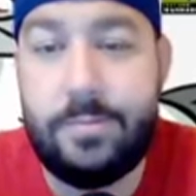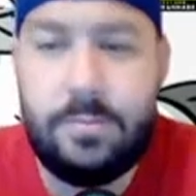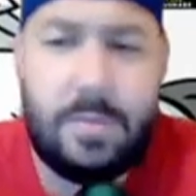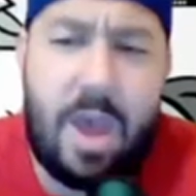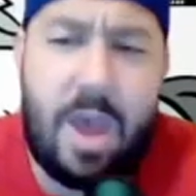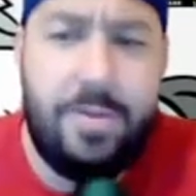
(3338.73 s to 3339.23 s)

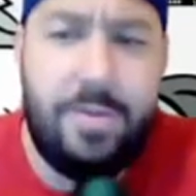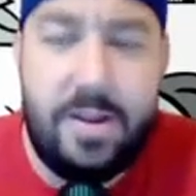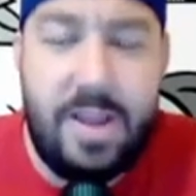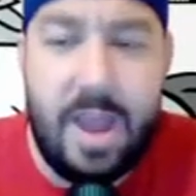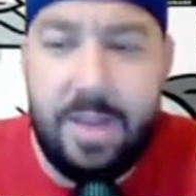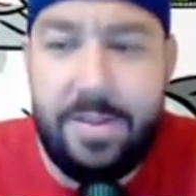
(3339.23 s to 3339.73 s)
No,
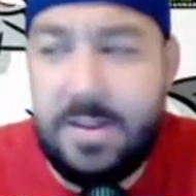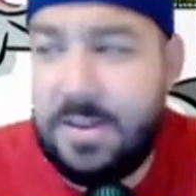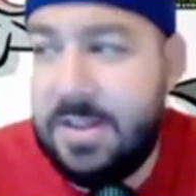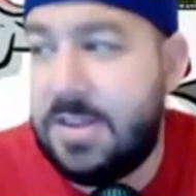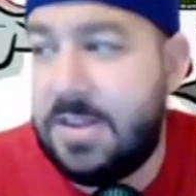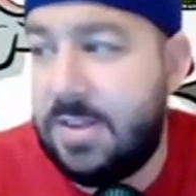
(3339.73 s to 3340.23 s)

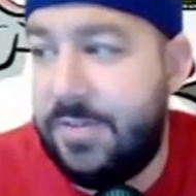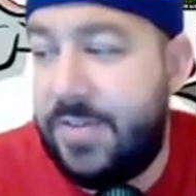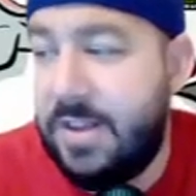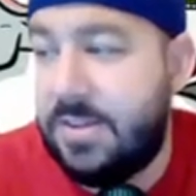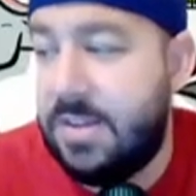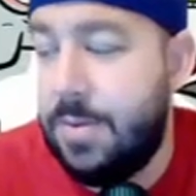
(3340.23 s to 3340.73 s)
this doesn't
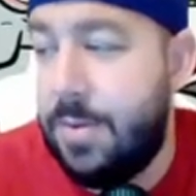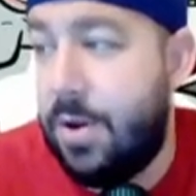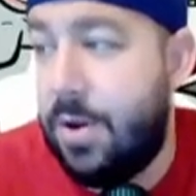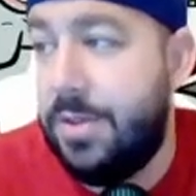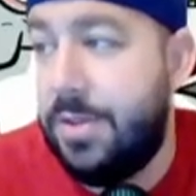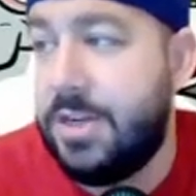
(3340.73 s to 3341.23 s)
phase them at
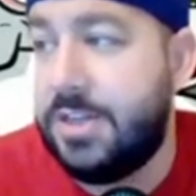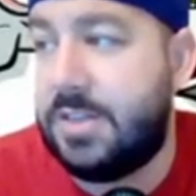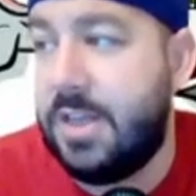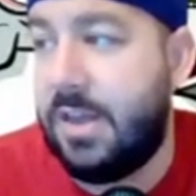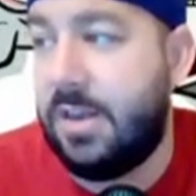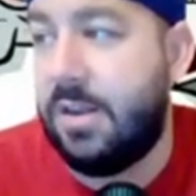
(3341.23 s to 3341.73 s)
all. They're
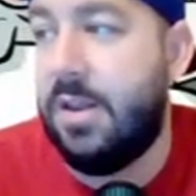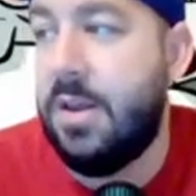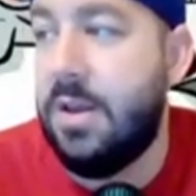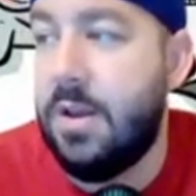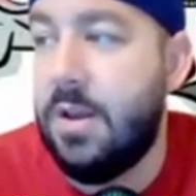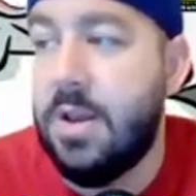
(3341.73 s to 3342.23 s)
just thinking,
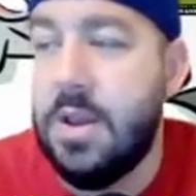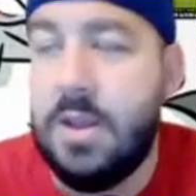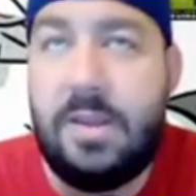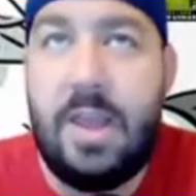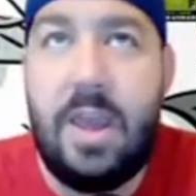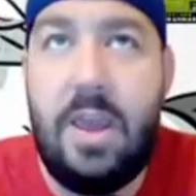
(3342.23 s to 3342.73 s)

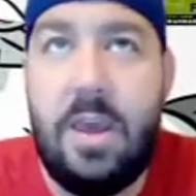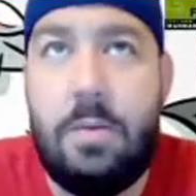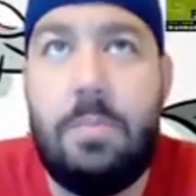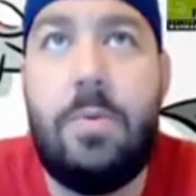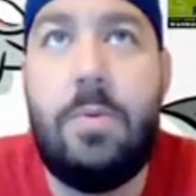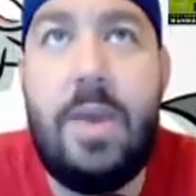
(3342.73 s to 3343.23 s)

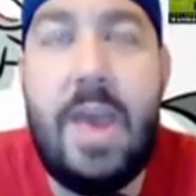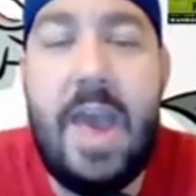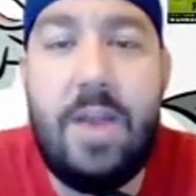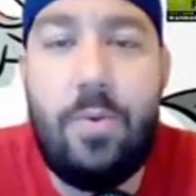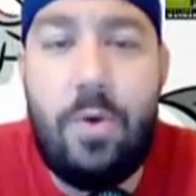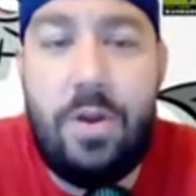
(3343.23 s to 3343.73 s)
damn, we
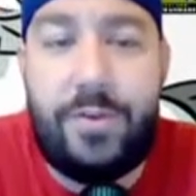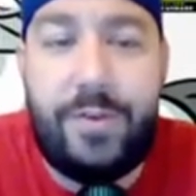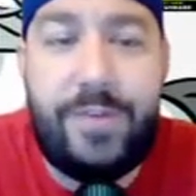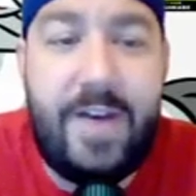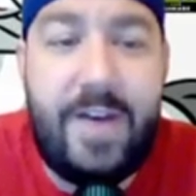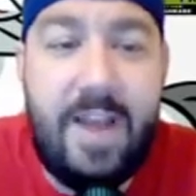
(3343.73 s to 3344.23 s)
had one for
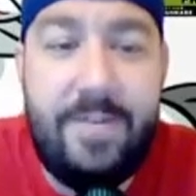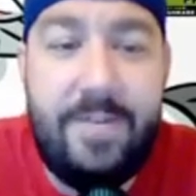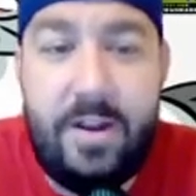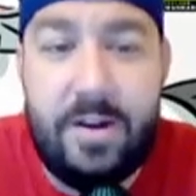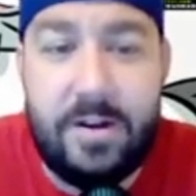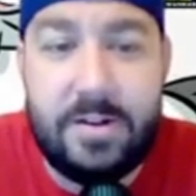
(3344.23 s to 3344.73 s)
5
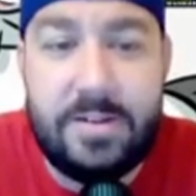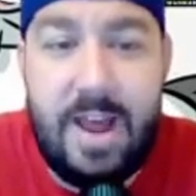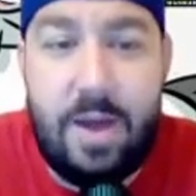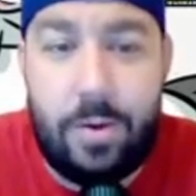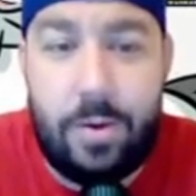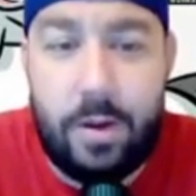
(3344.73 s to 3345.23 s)
years.
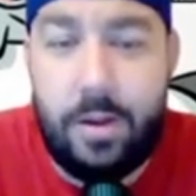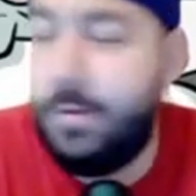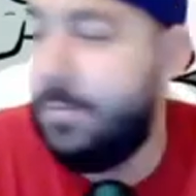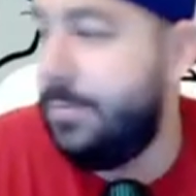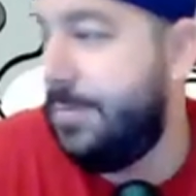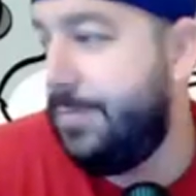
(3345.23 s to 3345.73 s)
Now what?
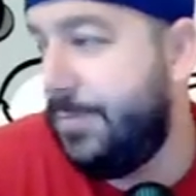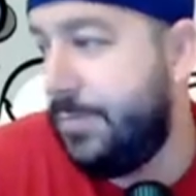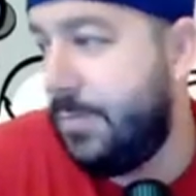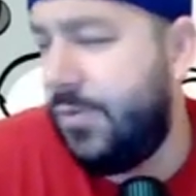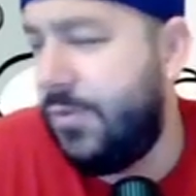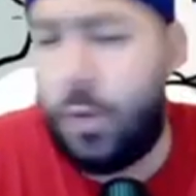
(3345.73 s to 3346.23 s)

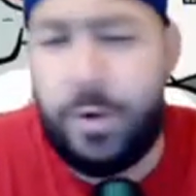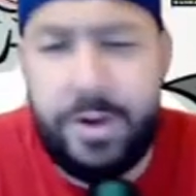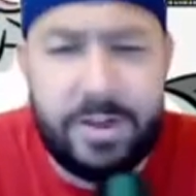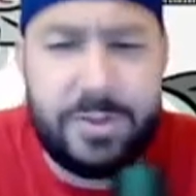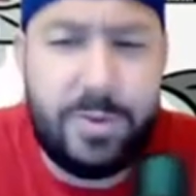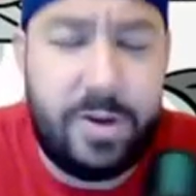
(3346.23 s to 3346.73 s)
4
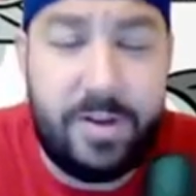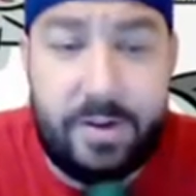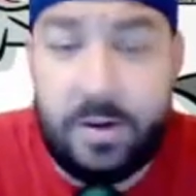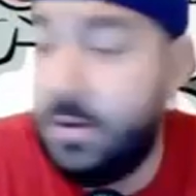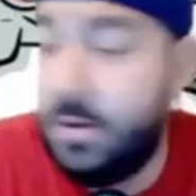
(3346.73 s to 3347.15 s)
years, whatever.